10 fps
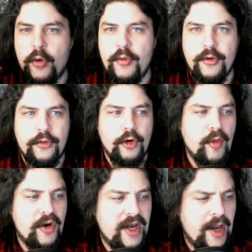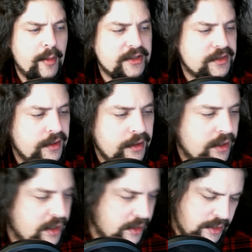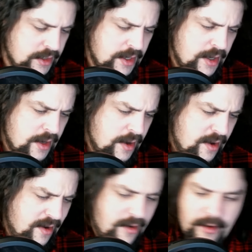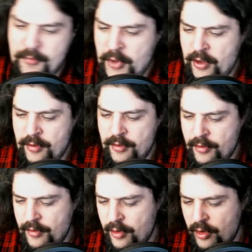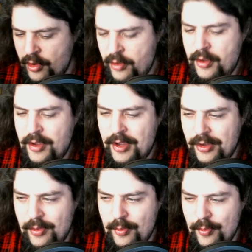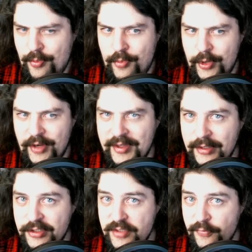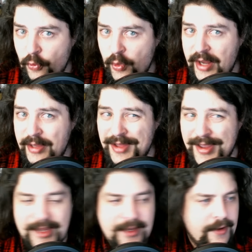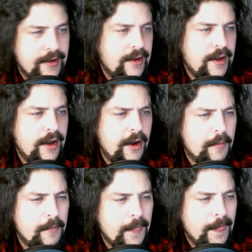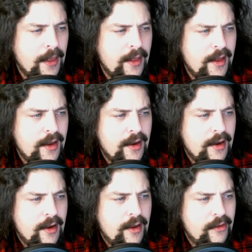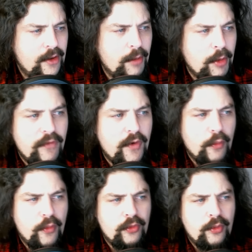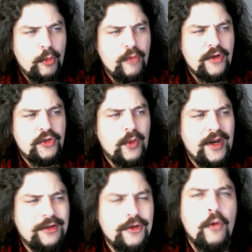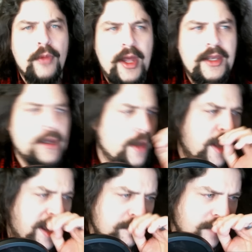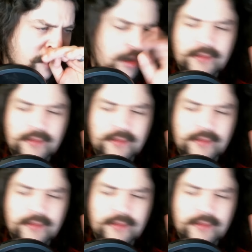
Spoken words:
with their thermodynamics. But I think that does it for what I like. Now I'm going to move on to what I don't like, and I want to